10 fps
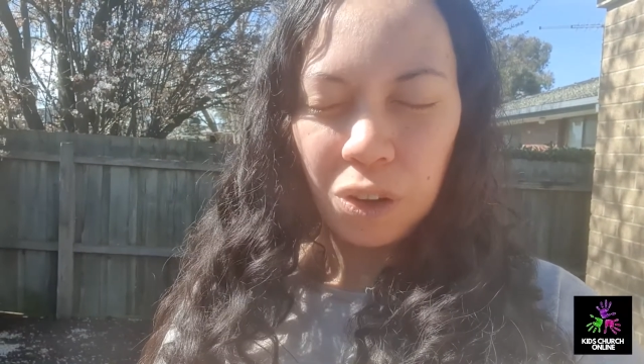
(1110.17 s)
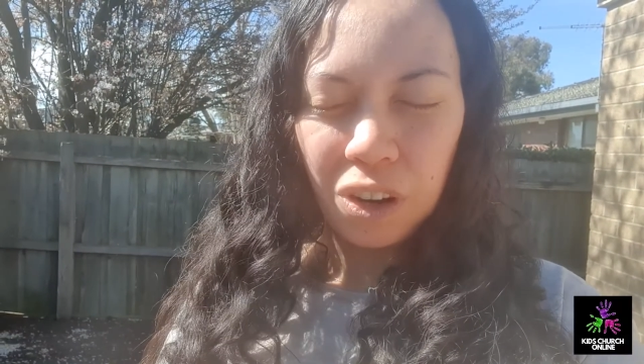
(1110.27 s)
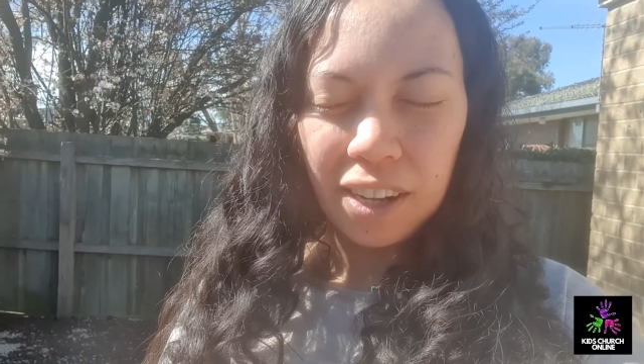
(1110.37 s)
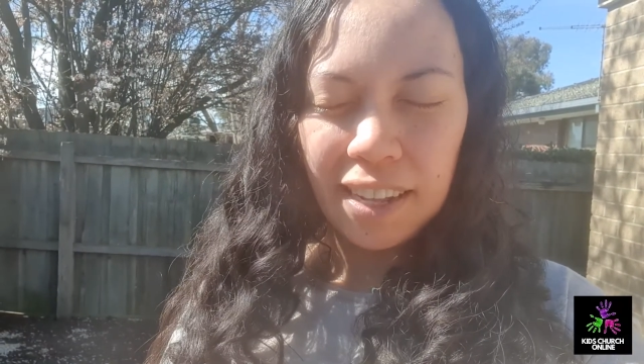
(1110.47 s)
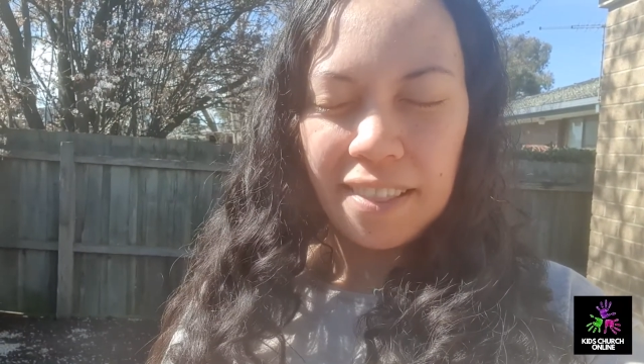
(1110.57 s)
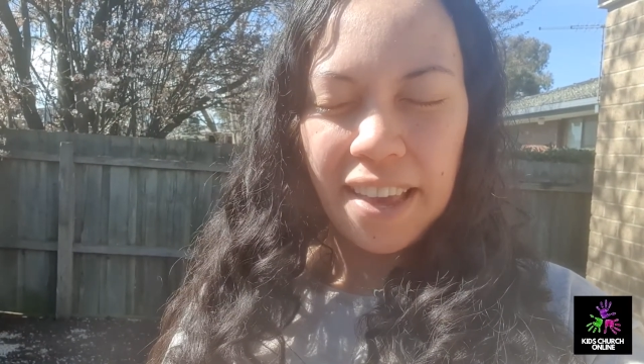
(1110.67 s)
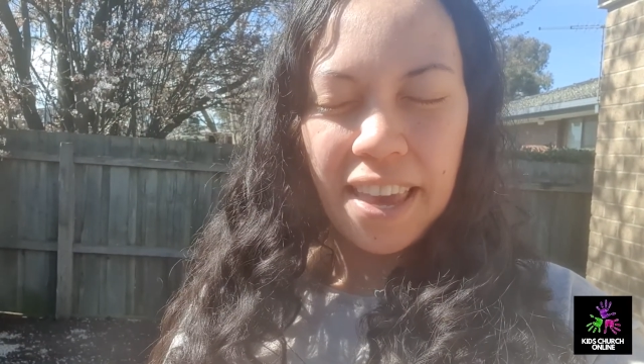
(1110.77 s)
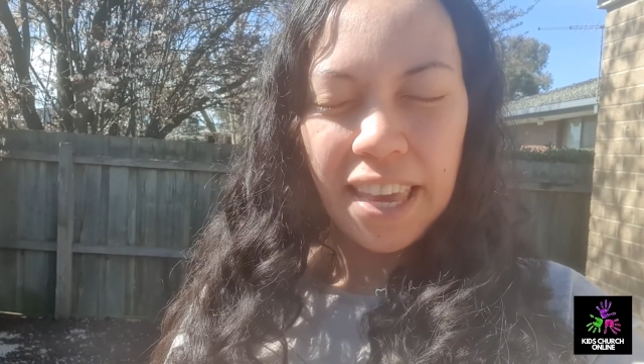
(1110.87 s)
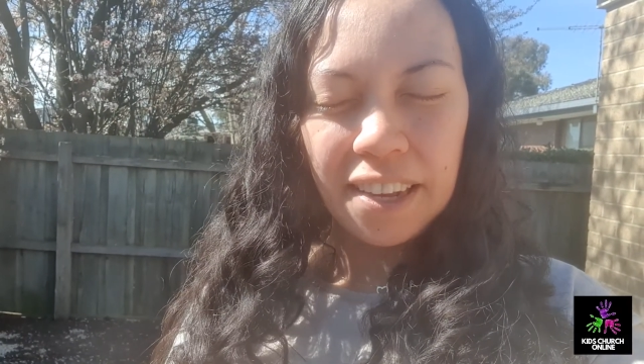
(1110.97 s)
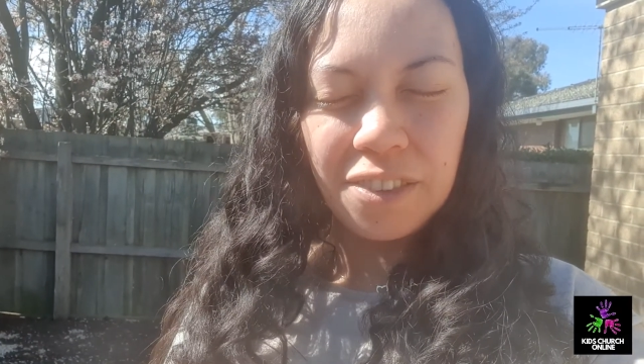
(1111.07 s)
God, that their
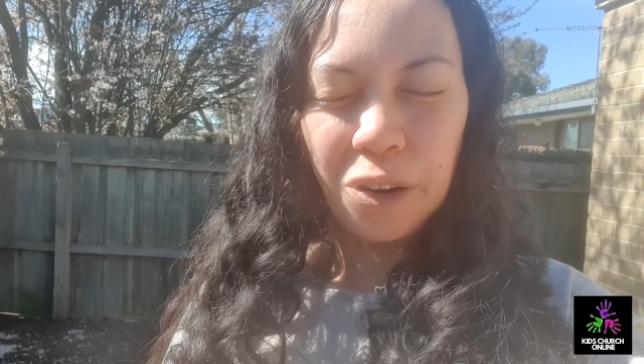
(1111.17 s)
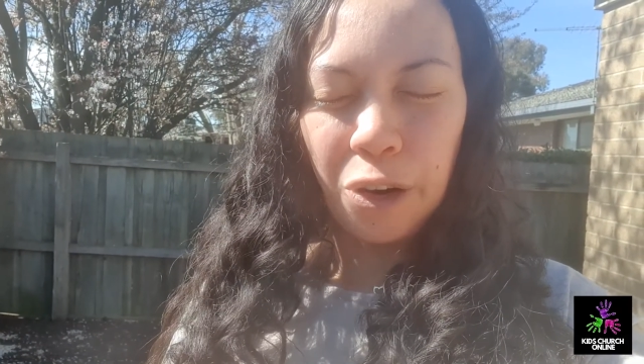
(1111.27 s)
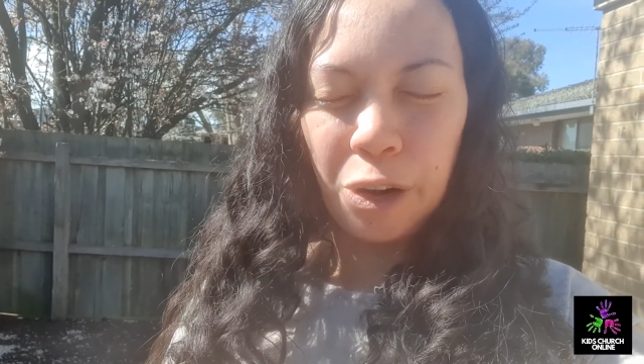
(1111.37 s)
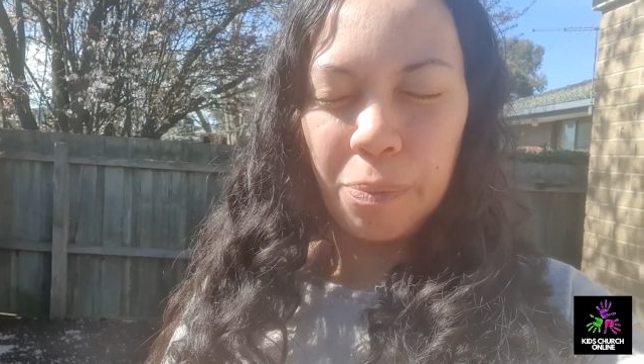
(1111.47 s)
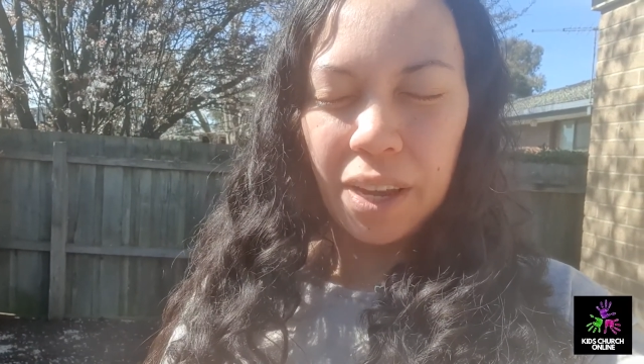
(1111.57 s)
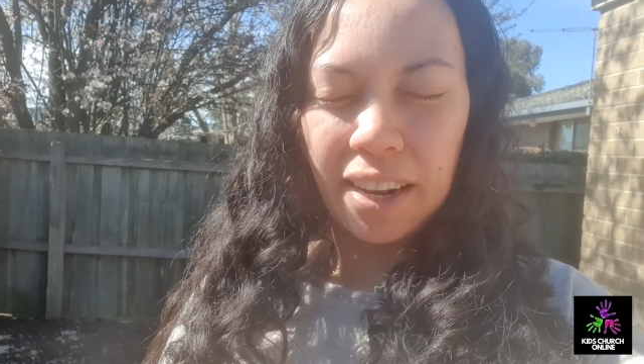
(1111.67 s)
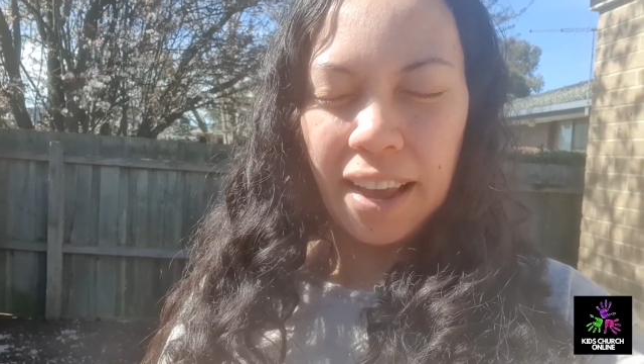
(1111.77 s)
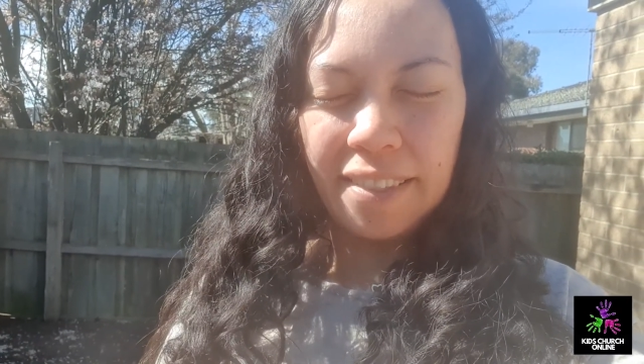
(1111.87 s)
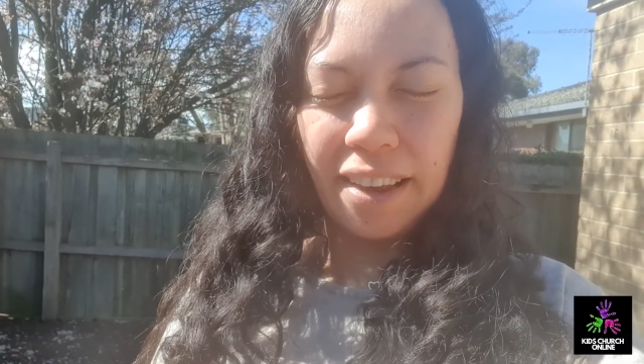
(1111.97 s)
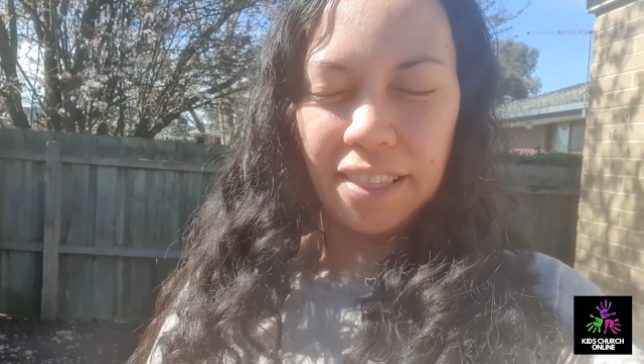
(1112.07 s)
ears are open
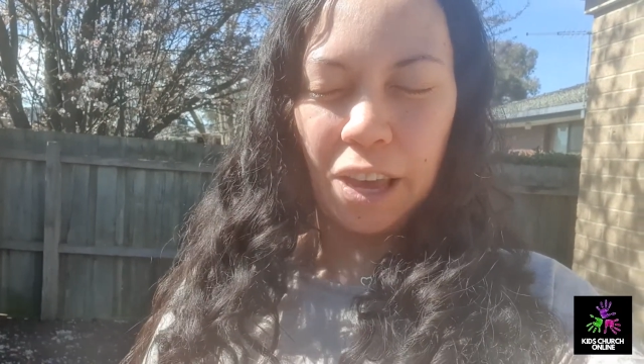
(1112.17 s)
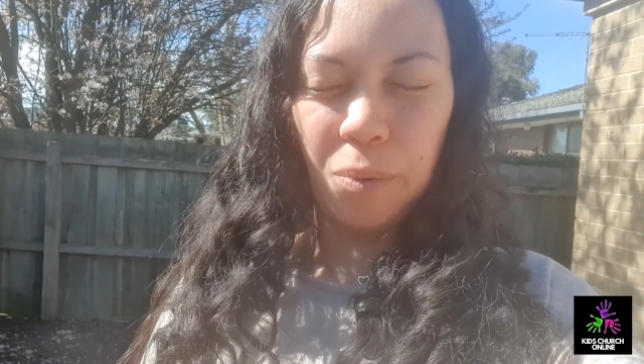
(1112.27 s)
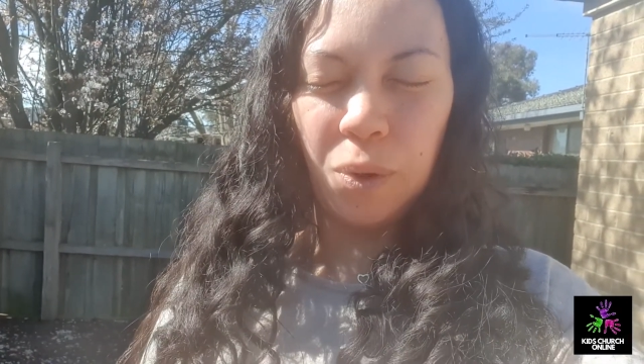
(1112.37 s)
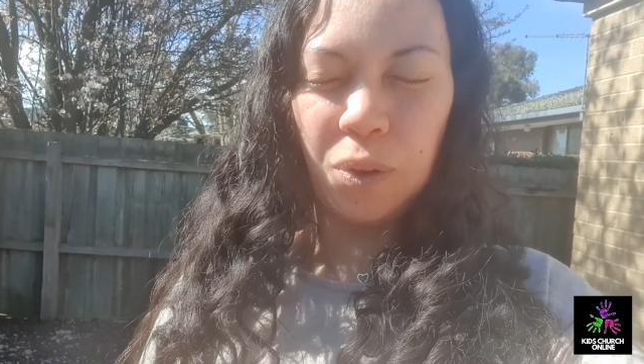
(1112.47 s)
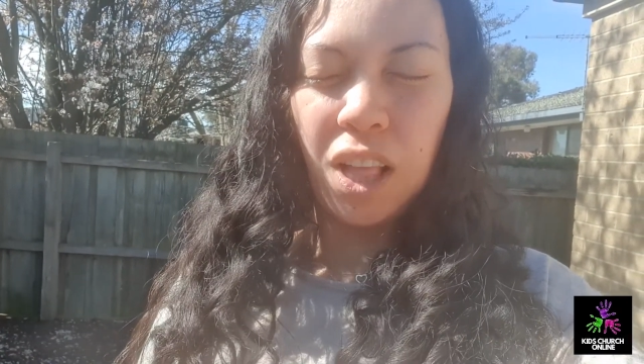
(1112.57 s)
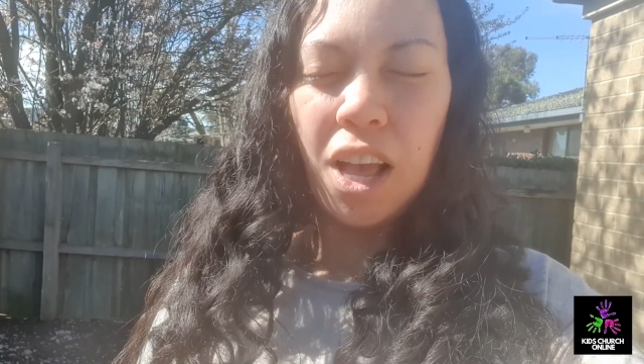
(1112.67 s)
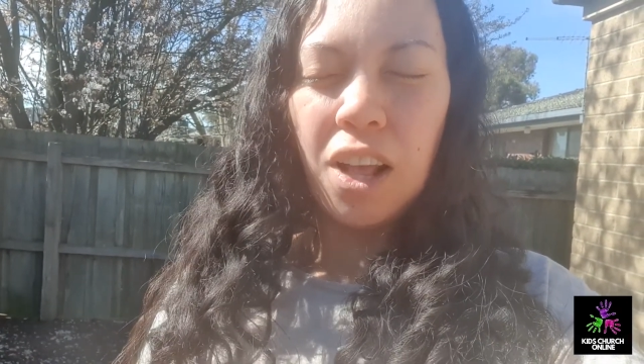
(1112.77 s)
and that they will